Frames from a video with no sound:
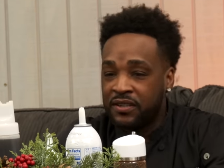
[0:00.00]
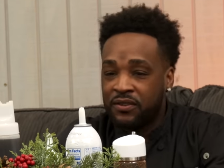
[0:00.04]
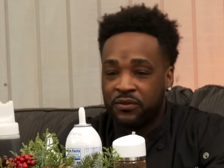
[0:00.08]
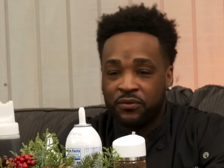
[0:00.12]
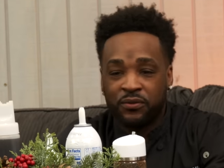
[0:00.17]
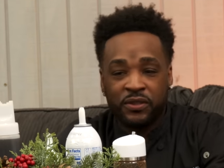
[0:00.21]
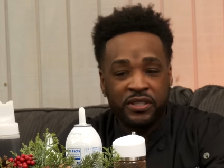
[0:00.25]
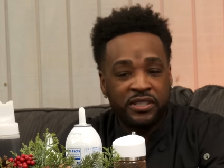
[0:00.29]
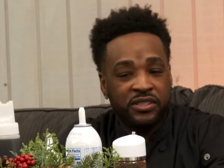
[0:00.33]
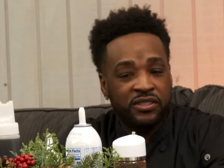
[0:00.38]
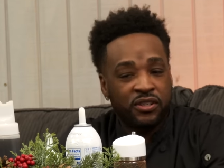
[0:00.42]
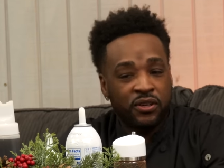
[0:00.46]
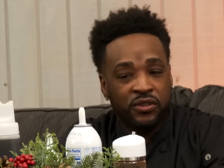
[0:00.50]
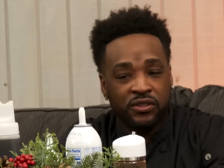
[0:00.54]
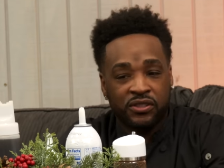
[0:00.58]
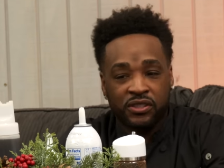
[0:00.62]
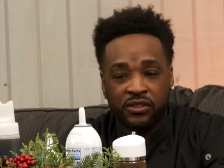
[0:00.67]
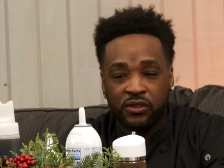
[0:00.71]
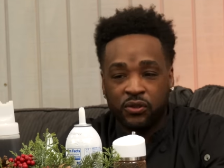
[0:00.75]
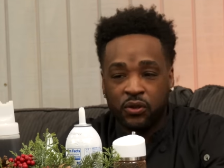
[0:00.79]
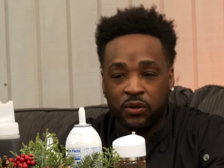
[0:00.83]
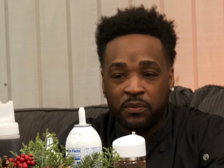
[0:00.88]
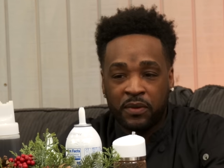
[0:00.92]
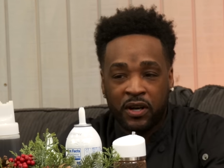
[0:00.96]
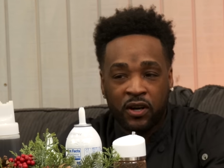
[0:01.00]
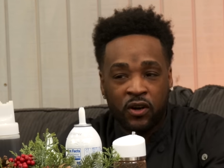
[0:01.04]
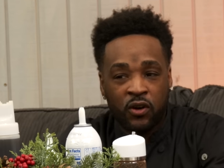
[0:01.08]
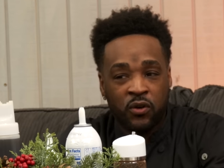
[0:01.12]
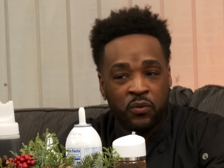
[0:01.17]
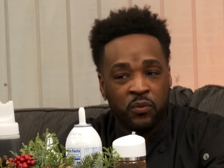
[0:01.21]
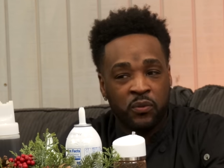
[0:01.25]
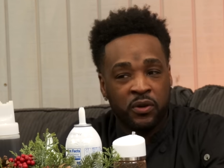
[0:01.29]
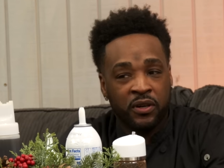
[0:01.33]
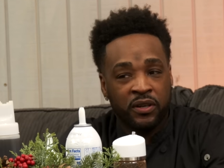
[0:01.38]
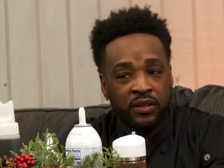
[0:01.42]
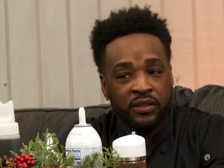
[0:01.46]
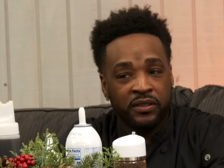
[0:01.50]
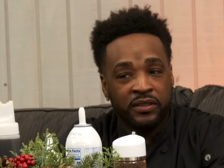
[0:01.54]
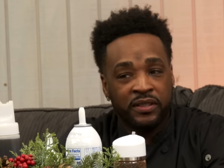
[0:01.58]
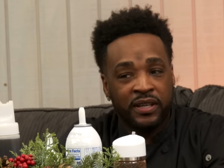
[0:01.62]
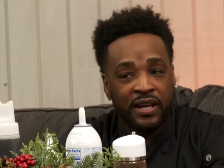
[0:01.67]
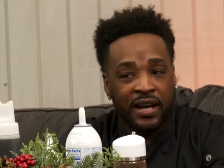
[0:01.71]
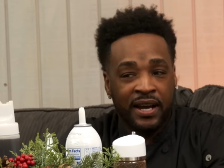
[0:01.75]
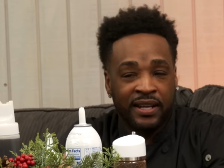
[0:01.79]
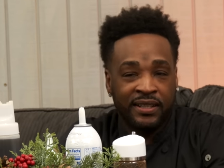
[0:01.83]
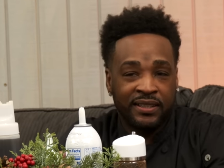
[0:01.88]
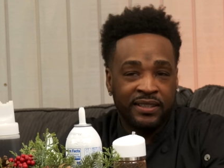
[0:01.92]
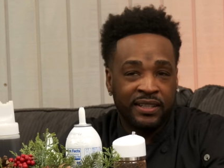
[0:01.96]
researching, doing my homework,
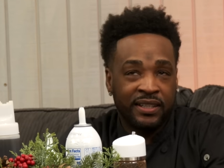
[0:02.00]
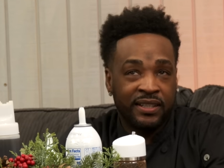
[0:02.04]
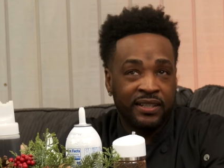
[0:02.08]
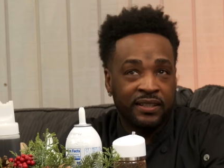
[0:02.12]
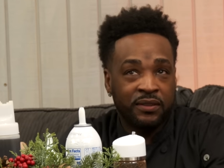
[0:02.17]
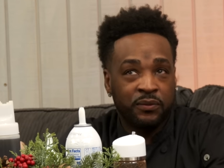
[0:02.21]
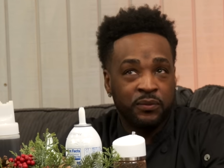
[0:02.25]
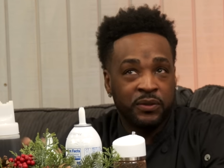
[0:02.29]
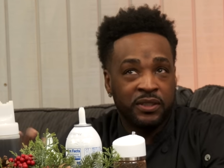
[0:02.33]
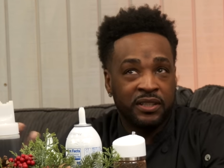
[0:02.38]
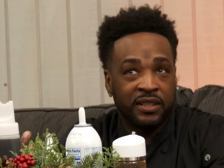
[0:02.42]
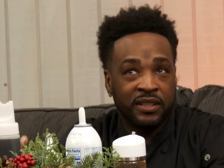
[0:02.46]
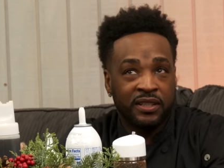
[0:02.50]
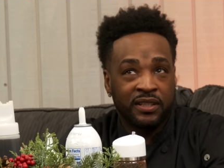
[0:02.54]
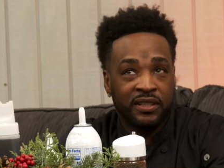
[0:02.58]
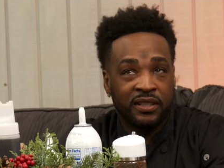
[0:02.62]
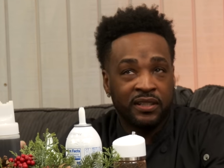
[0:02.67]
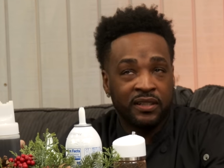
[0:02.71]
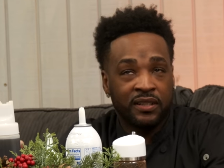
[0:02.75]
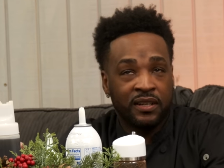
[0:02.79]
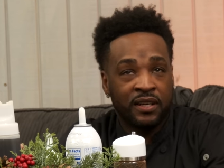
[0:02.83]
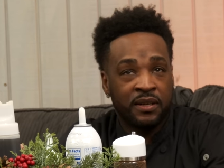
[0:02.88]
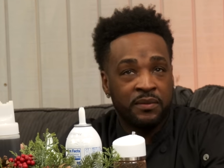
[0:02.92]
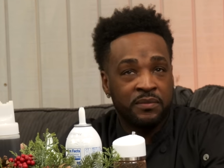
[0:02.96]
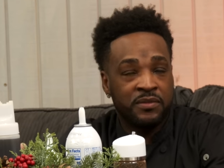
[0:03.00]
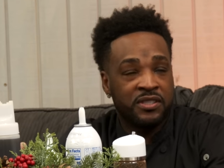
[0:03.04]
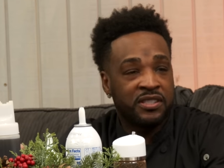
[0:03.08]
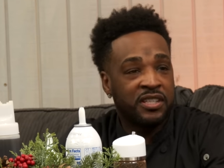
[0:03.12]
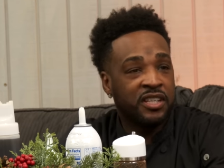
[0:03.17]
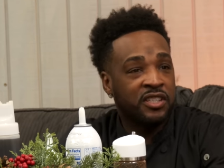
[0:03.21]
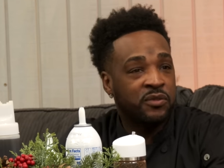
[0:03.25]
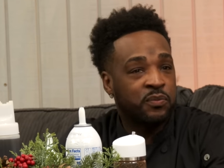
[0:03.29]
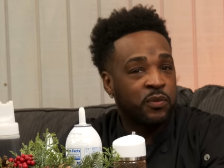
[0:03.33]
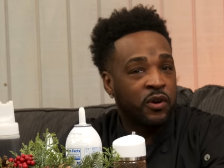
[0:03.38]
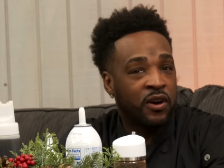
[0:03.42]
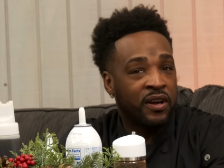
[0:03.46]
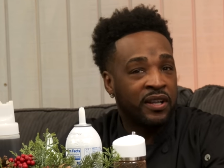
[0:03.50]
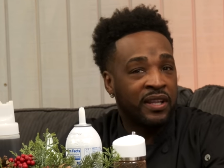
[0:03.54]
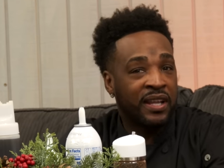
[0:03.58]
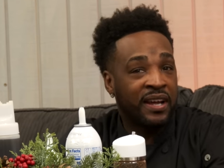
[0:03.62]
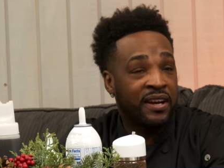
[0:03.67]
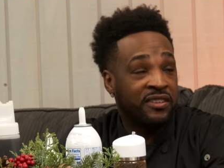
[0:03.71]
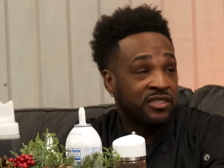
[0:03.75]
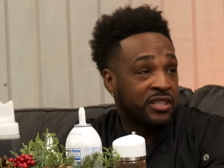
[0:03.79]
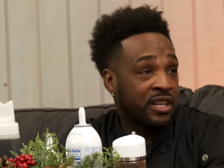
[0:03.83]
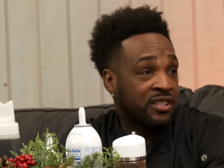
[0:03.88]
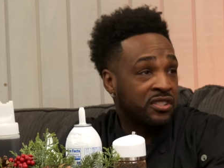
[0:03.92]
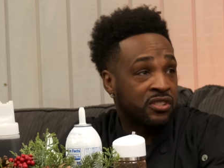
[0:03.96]
I did it. We did it in a um, Six Bar
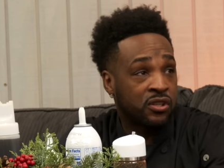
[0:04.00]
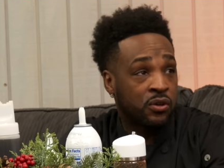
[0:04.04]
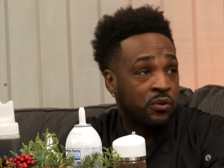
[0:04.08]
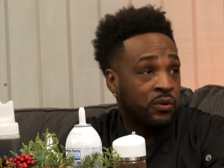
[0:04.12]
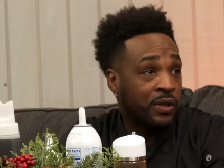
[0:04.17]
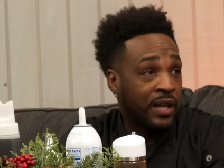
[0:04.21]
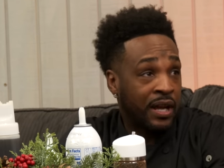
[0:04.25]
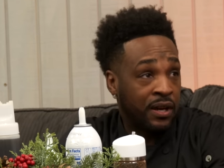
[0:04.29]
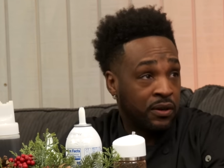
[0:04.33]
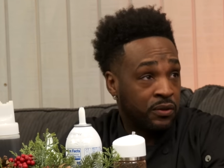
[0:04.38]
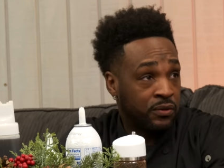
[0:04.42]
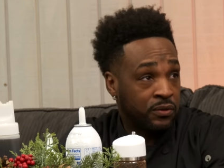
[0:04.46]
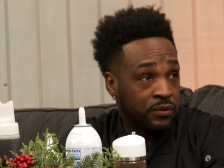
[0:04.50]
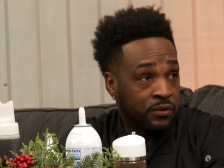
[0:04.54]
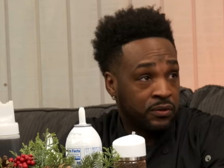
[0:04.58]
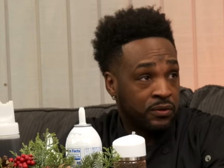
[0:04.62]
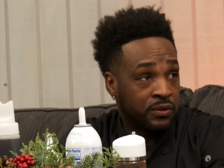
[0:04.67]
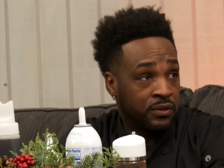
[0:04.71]
Lounge. I sold out.